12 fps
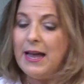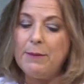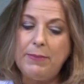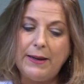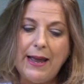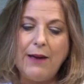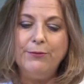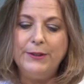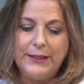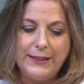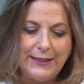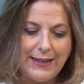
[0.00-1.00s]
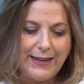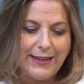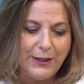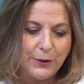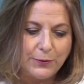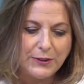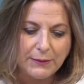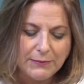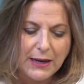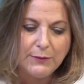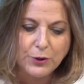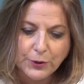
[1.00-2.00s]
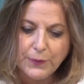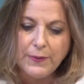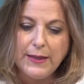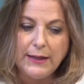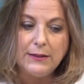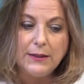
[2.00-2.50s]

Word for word: But every, you know, sometimes certain things,